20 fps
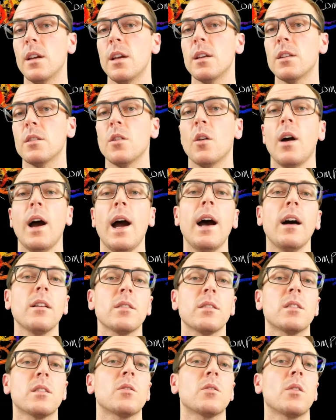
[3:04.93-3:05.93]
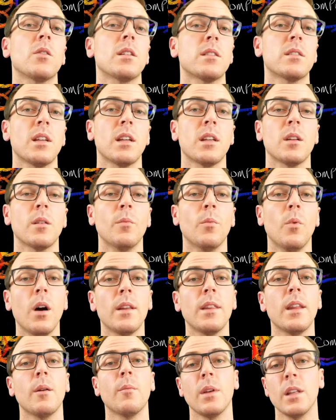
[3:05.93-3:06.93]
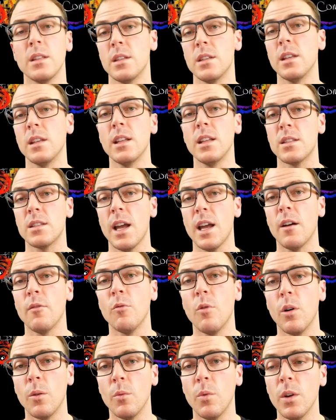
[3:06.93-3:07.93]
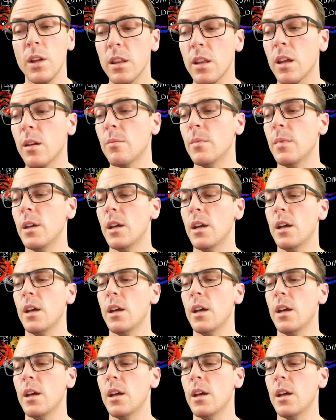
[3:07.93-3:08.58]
So Alice is going to send him 1, that means he needs to have 1 with him,